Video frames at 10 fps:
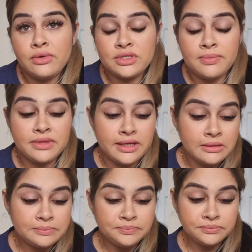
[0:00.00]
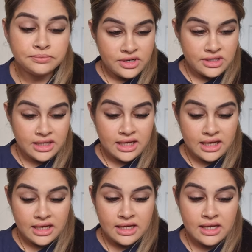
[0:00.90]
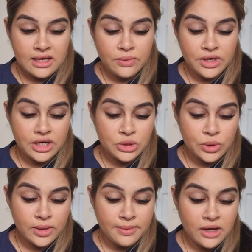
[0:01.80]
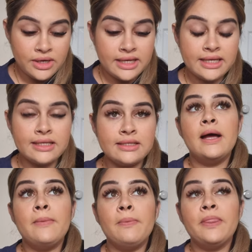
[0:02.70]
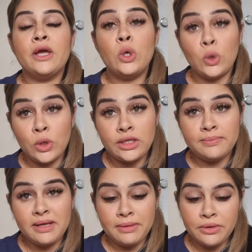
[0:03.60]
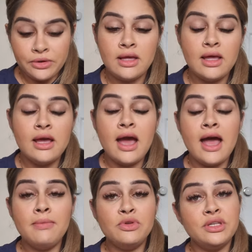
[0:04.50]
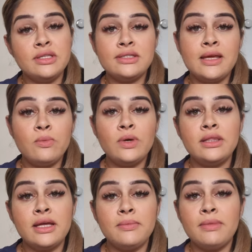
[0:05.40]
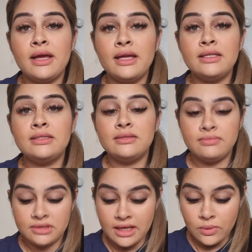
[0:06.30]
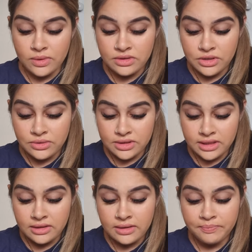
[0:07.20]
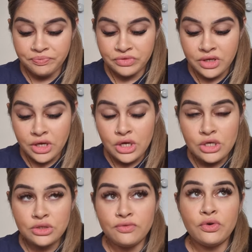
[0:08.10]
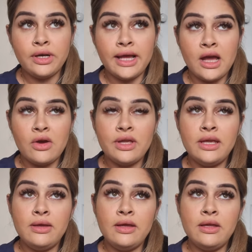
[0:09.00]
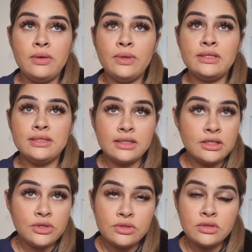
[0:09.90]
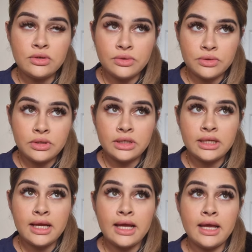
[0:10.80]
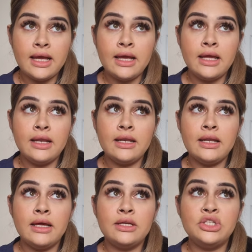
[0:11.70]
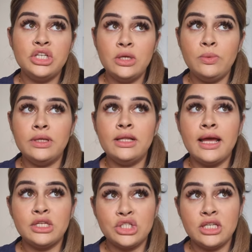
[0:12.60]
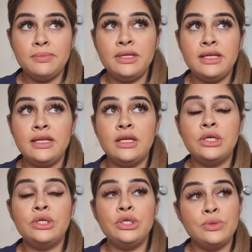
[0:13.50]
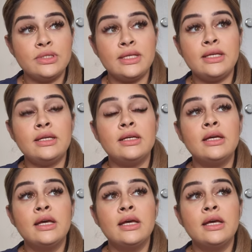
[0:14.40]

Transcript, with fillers: or something. First thing we're going to talk about is the coat, baby coat. I'm using the same one that my son was using. So for now he will still use the coat and she will actually be using